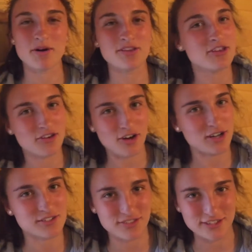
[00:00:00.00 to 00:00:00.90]
on the
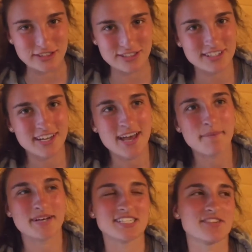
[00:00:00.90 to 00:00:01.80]
lacrosse fields
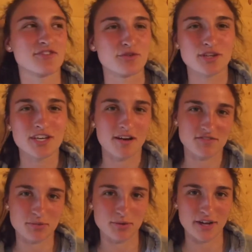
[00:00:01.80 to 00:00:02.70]
because I feel really
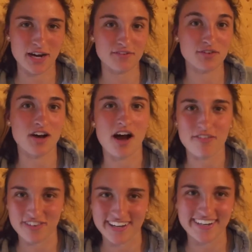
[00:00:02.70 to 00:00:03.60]
comfortable there. I feel
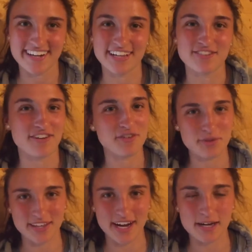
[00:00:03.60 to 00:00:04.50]
confident. I love
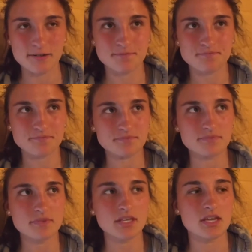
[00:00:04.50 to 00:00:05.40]
everyone there.
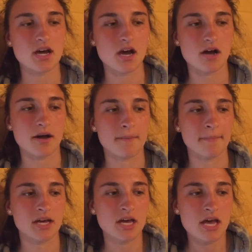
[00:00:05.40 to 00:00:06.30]
Um,
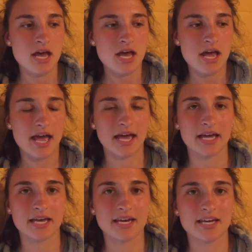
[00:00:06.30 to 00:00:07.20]

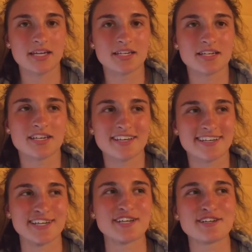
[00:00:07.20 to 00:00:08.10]
and
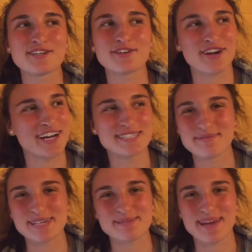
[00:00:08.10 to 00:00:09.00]
Getting good grades
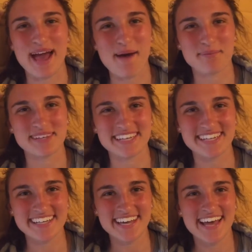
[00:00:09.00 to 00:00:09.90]
makes me happy
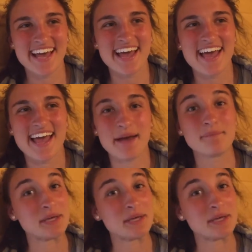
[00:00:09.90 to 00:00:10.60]
and